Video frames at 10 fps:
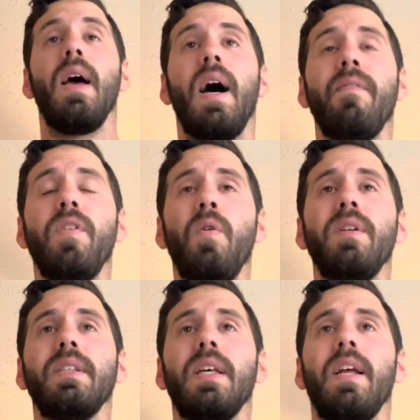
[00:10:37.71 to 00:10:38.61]
I've
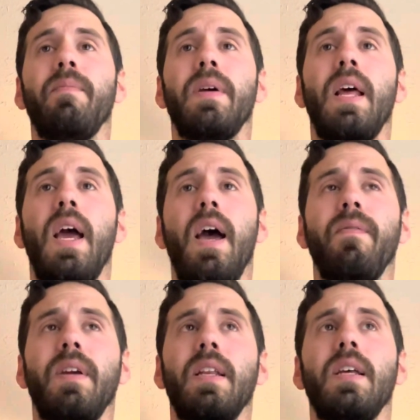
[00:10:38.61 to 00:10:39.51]
noticed that I've been
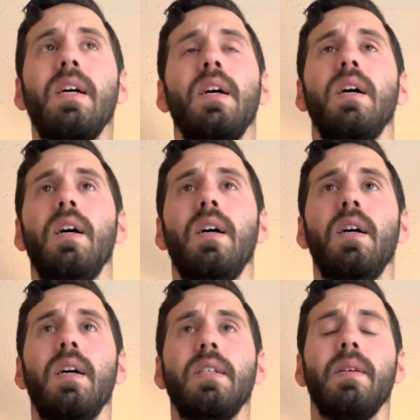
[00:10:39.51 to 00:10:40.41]
having
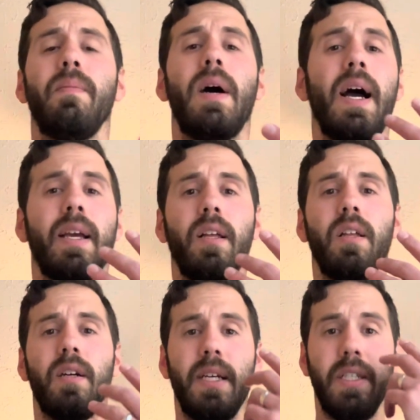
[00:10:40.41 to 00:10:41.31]
some
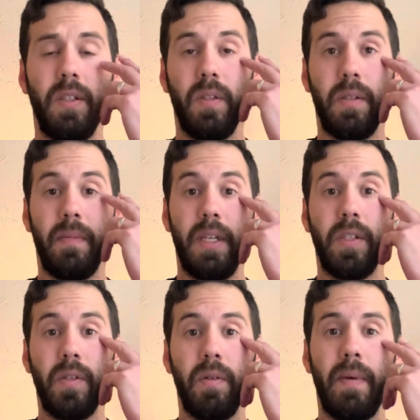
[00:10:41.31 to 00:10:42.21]
ocular issues, some
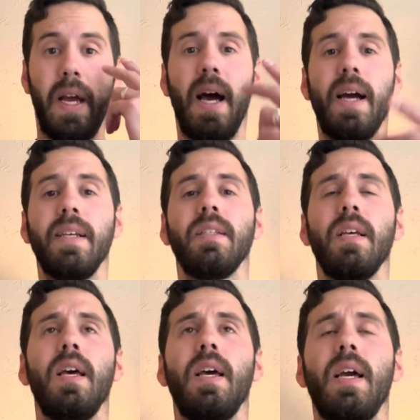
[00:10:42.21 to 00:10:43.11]
issues with my eyes
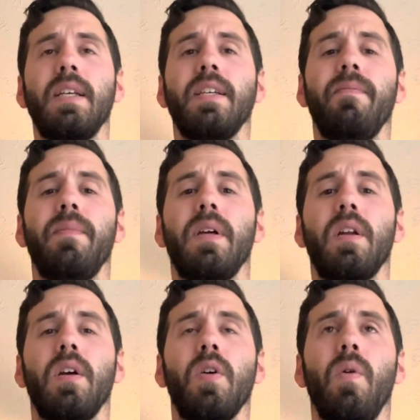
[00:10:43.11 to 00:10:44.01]
as I've been
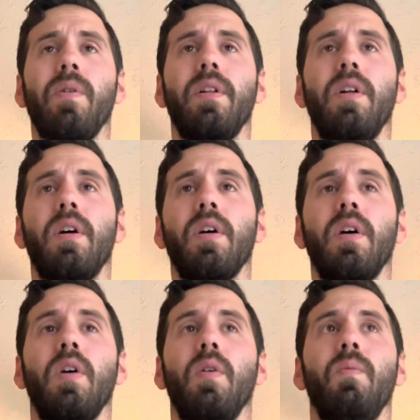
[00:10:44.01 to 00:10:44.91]
going along
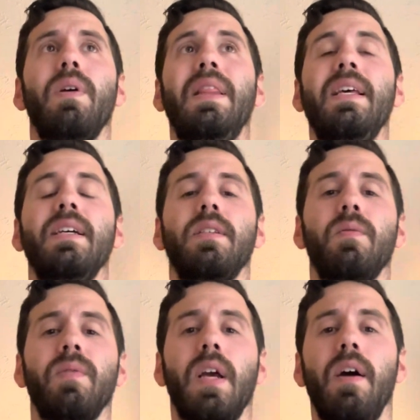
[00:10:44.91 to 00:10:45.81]
with this
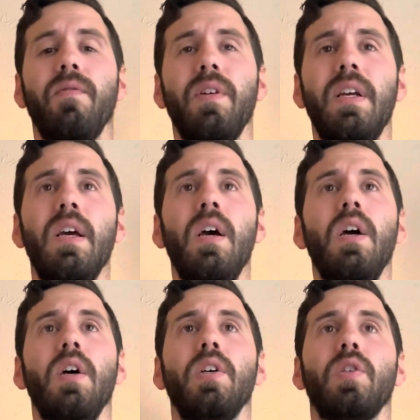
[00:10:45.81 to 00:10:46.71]
recovery.
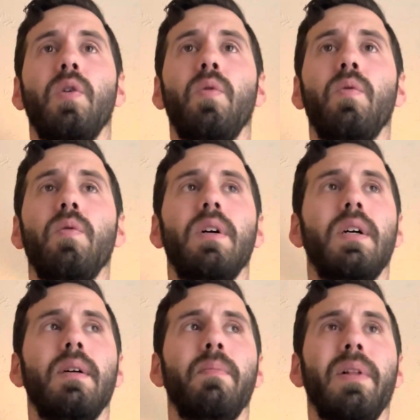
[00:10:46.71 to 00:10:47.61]
So
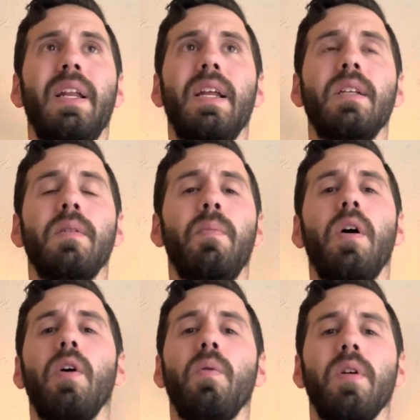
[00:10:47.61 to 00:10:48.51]
I'm planning on
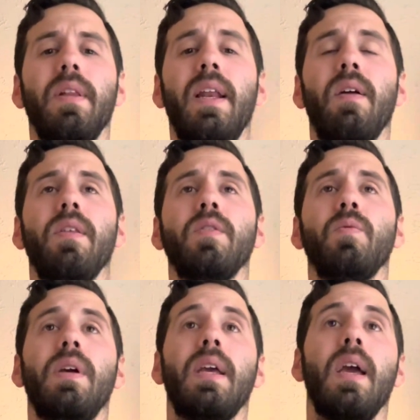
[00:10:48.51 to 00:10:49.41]
tomorrow or later this
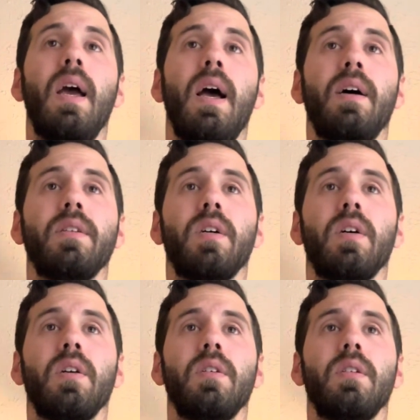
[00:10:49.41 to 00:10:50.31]
week I'll
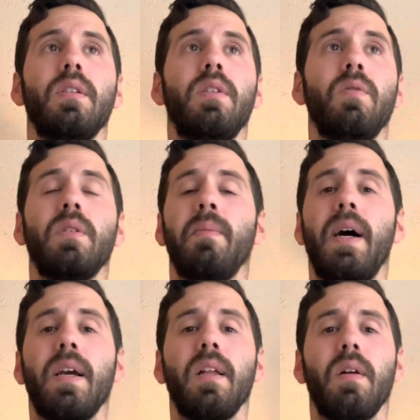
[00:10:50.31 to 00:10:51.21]
do some
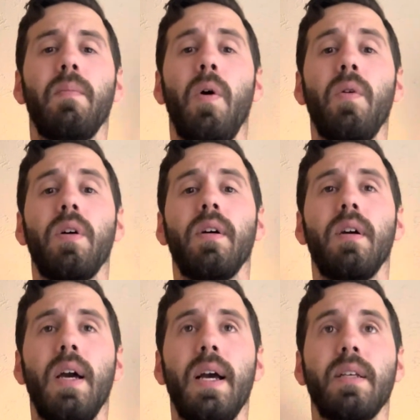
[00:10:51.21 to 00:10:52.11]
ocular motor
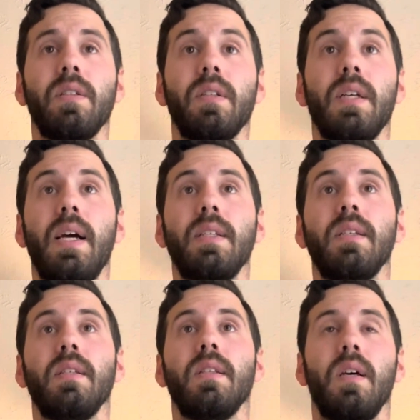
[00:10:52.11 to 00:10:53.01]

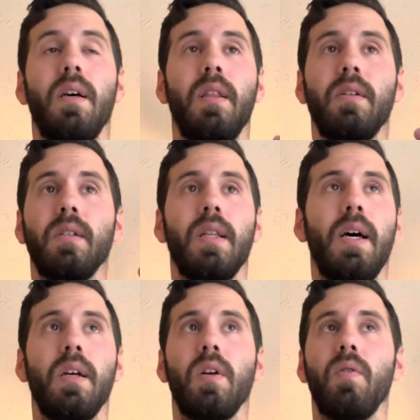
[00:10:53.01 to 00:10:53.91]
exercises. There's a lot
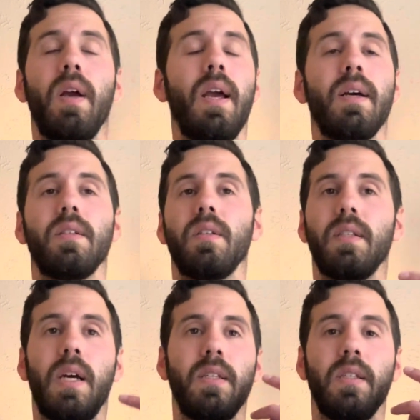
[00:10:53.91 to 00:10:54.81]
of great
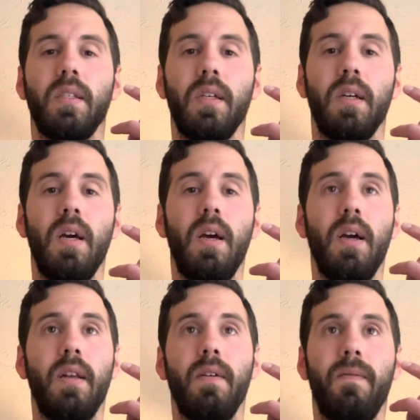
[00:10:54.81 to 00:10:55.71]
exercises to
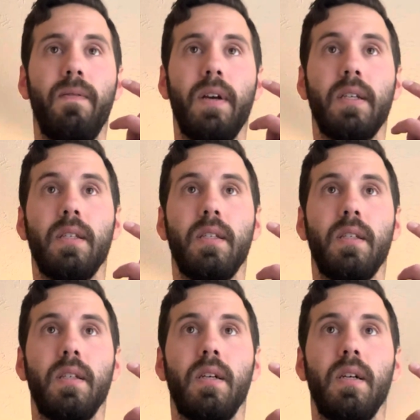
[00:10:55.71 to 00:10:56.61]
fix
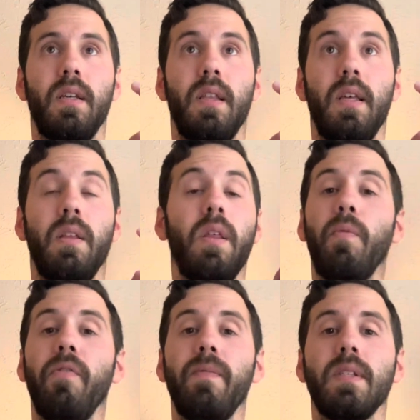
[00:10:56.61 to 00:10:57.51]
the
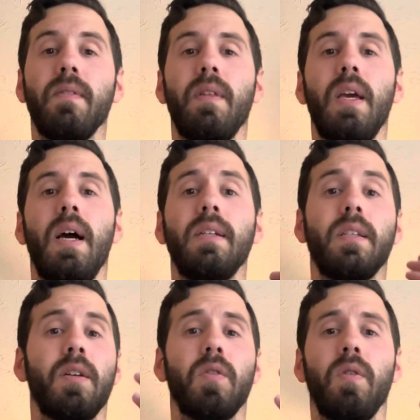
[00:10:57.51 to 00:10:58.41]
movements of the eyes,
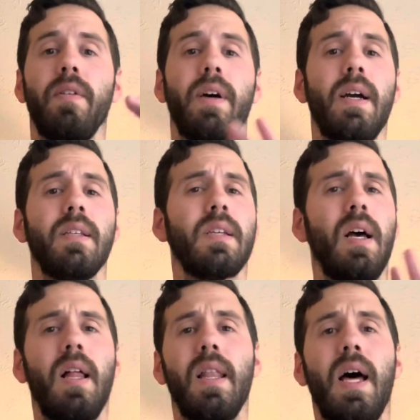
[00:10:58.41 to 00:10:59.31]
control the eyes.
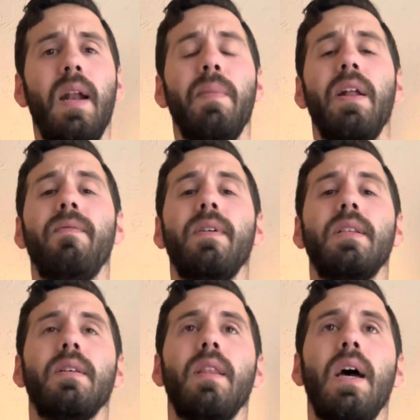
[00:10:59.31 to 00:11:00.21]
A lot of
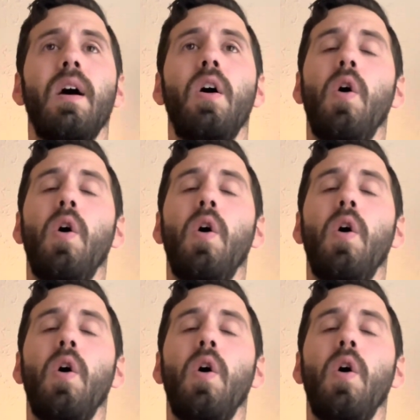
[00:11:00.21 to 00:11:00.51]
benefits of that.